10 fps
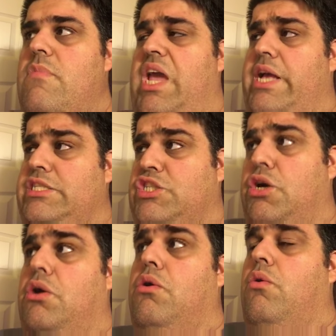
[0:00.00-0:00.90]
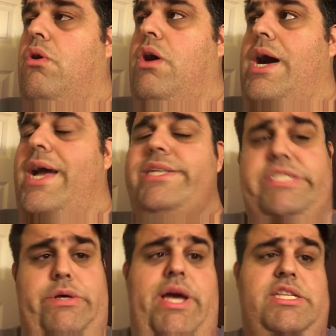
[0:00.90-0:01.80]
And so I
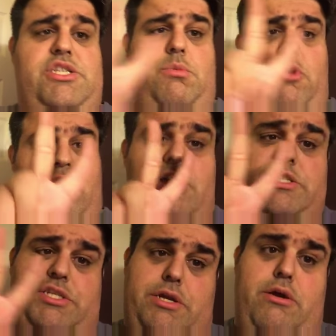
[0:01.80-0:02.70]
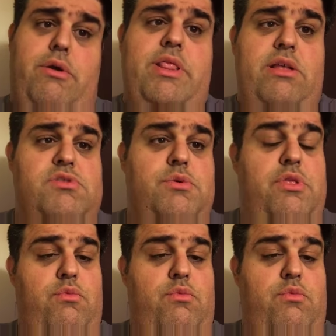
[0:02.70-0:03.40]
still had two more carts to go, and those were the